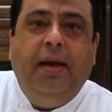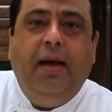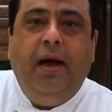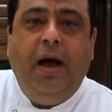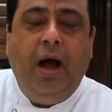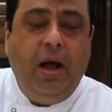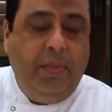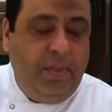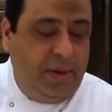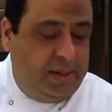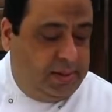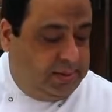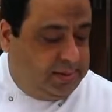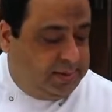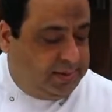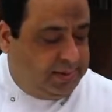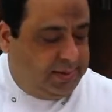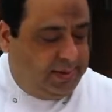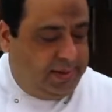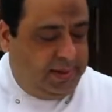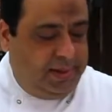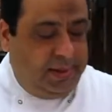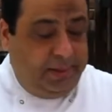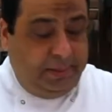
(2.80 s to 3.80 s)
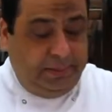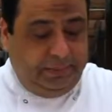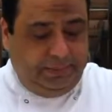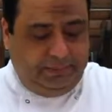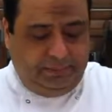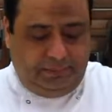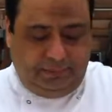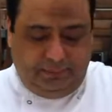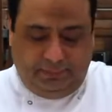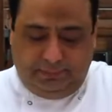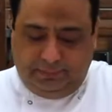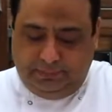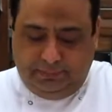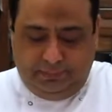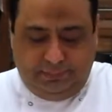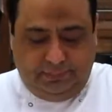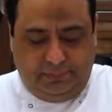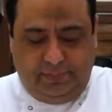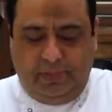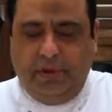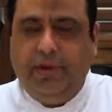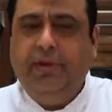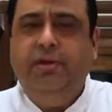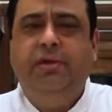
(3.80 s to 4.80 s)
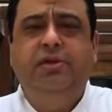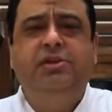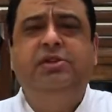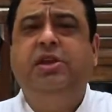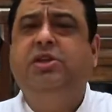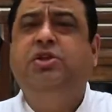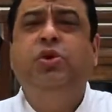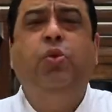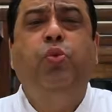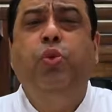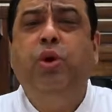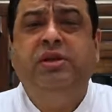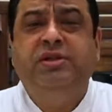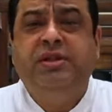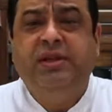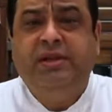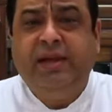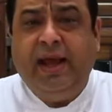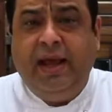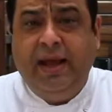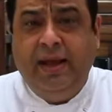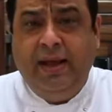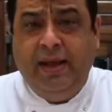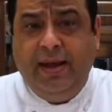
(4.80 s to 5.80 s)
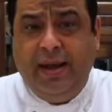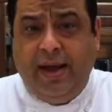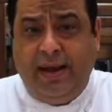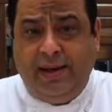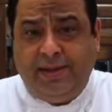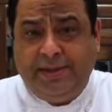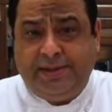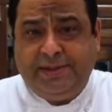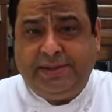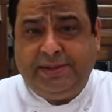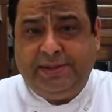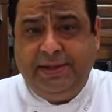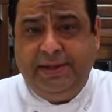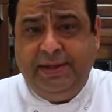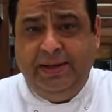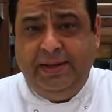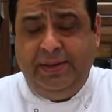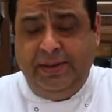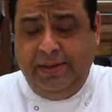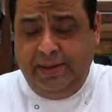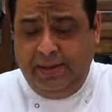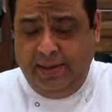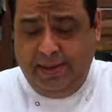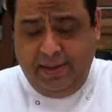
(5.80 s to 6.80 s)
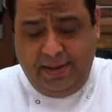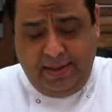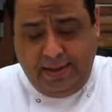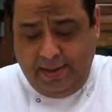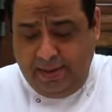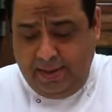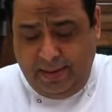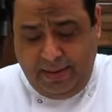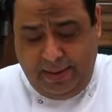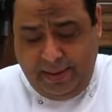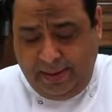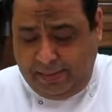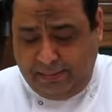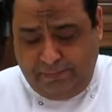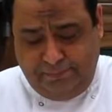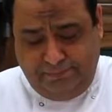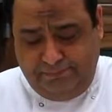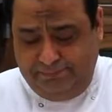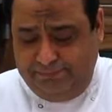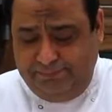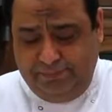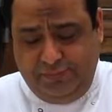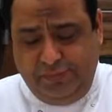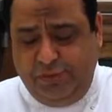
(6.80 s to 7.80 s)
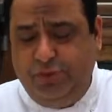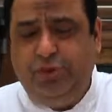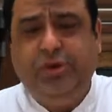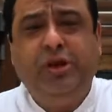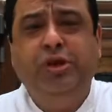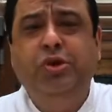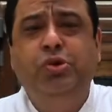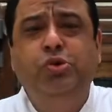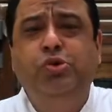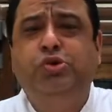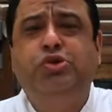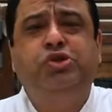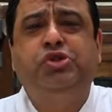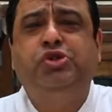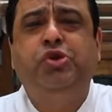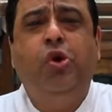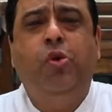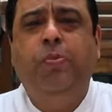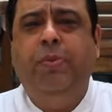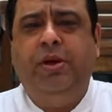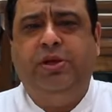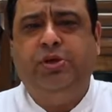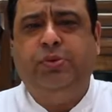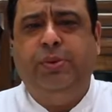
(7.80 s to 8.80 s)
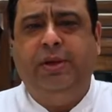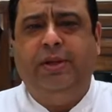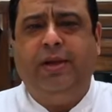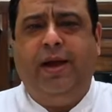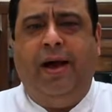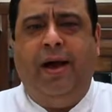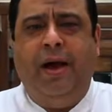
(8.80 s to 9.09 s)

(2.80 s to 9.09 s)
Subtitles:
Almonds, such a versatile nuts. Like, you can do so much with